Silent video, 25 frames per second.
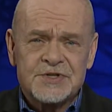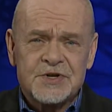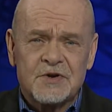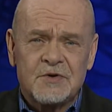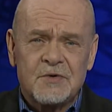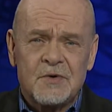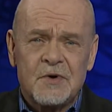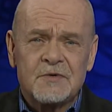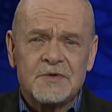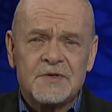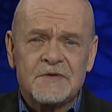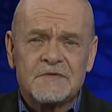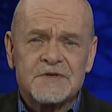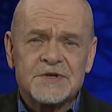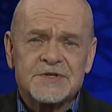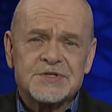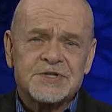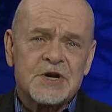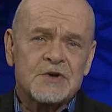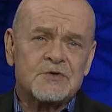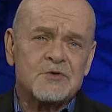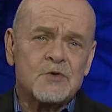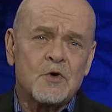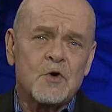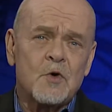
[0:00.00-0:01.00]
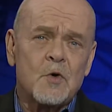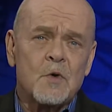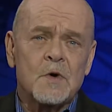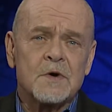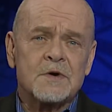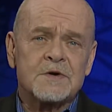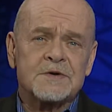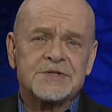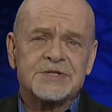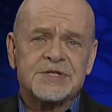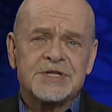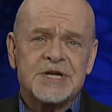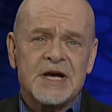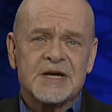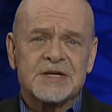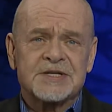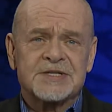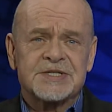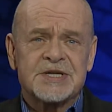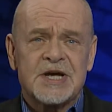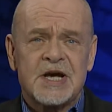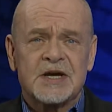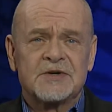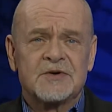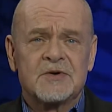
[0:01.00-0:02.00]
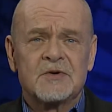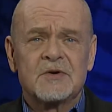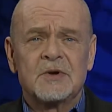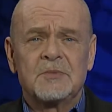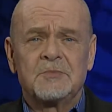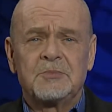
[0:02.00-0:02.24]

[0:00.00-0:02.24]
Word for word: the growth of the Central Corridor's tech sector,